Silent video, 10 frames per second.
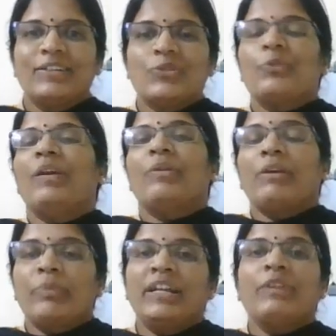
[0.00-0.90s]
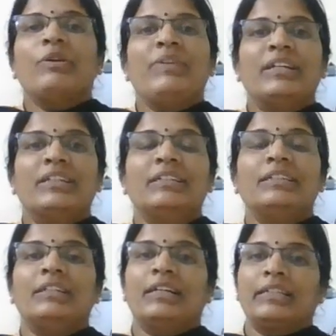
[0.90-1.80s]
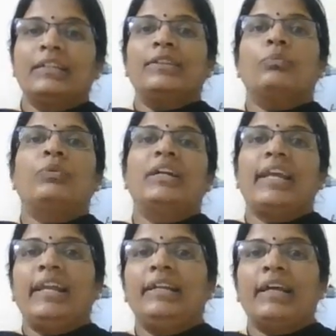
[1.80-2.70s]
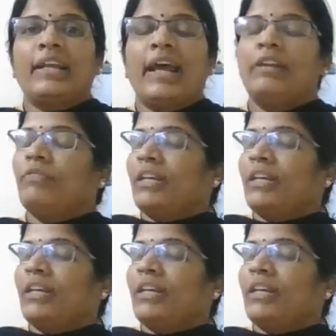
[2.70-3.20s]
So whenever we hear the word internet,